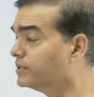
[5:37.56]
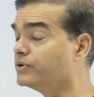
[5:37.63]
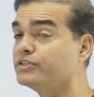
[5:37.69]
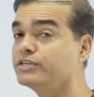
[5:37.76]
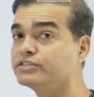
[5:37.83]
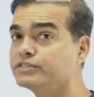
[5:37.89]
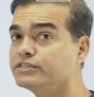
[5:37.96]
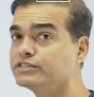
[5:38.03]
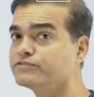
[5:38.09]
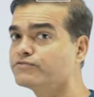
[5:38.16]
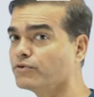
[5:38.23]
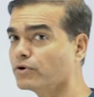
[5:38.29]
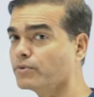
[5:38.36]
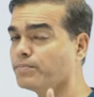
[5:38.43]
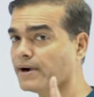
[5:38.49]
This is
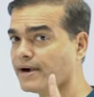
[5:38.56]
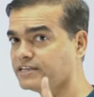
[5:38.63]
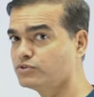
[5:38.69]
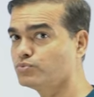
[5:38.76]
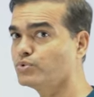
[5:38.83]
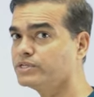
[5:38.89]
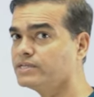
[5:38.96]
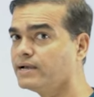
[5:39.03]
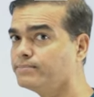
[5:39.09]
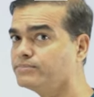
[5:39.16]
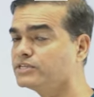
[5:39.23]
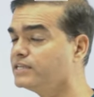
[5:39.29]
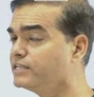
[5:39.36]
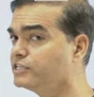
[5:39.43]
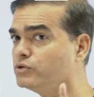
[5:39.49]
for part one, I'm
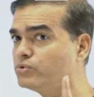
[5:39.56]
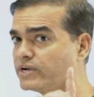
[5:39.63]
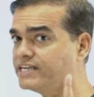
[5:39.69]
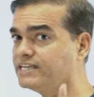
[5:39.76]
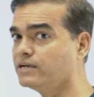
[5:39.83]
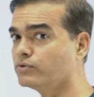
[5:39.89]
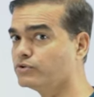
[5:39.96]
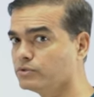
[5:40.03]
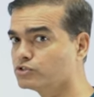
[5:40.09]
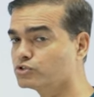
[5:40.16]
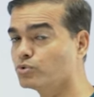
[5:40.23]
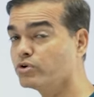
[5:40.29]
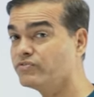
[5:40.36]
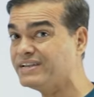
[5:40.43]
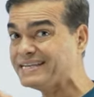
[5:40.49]
telling you, write down your
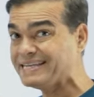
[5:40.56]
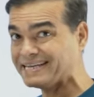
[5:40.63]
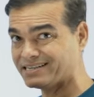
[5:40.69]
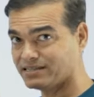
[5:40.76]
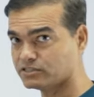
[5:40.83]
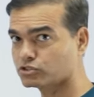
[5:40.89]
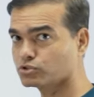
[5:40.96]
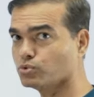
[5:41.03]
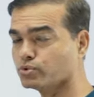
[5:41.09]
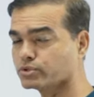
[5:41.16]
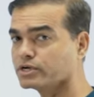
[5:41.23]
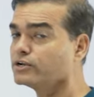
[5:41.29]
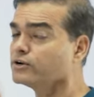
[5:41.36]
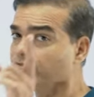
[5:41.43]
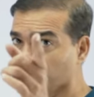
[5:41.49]
score. We need this
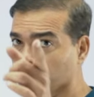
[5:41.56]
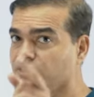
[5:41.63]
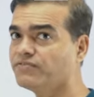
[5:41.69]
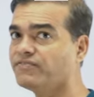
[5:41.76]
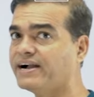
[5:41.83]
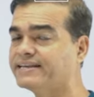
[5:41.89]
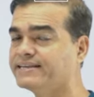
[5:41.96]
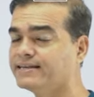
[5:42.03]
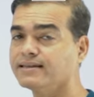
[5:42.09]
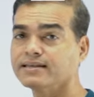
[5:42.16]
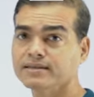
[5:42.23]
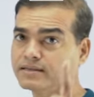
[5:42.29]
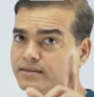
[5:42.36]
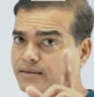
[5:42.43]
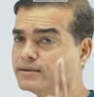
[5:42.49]
score for the final.
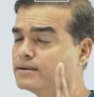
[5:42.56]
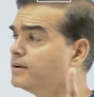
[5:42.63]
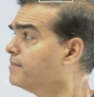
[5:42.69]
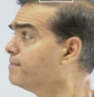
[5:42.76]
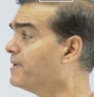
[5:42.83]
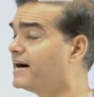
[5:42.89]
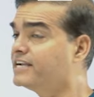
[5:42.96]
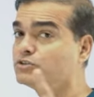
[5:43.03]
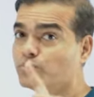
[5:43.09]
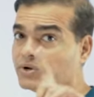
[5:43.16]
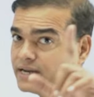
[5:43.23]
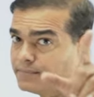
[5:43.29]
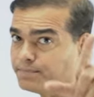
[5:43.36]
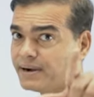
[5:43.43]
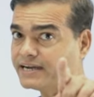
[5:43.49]
Part
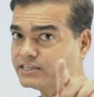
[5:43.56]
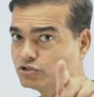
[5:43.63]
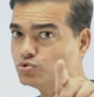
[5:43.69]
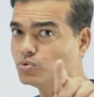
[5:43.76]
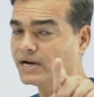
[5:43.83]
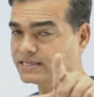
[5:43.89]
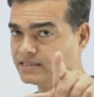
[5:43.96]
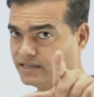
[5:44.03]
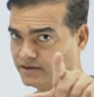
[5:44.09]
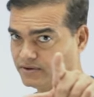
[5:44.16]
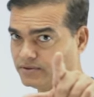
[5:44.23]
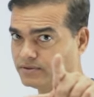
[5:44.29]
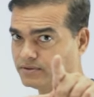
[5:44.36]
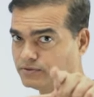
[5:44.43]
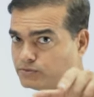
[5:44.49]
one and part two are
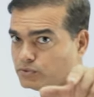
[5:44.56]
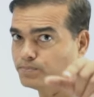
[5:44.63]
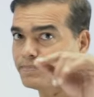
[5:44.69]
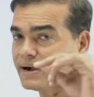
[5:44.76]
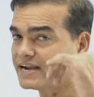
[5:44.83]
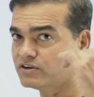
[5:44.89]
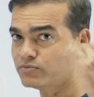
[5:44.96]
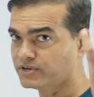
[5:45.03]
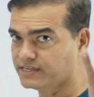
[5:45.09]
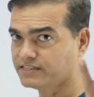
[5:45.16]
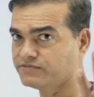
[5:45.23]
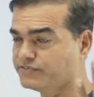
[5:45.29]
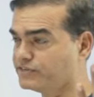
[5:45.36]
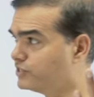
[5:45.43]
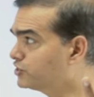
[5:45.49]
there. So part one
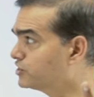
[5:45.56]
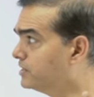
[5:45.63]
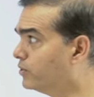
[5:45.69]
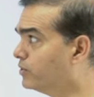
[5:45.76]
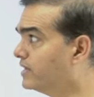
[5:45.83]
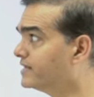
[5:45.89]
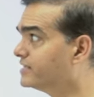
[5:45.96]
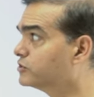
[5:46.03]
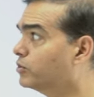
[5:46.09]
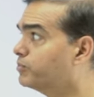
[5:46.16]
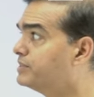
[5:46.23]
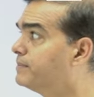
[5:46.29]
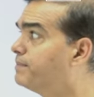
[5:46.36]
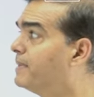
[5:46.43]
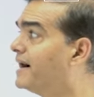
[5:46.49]
is finished. Now let us go
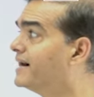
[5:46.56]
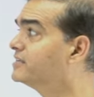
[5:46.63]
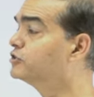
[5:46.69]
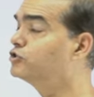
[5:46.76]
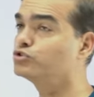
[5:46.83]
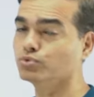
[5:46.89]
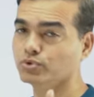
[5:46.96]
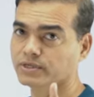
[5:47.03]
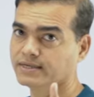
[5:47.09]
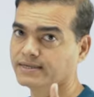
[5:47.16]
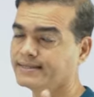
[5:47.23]
with the part two.